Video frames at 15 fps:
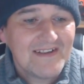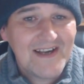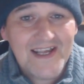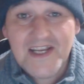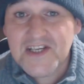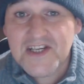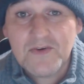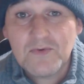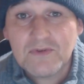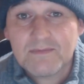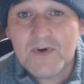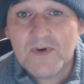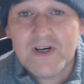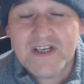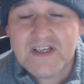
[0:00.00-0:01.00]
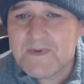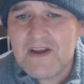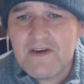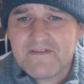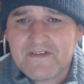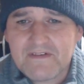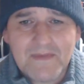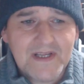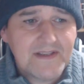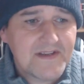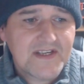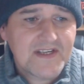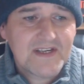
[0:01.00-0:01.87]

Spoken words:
And it's an old mod, it's been out for months,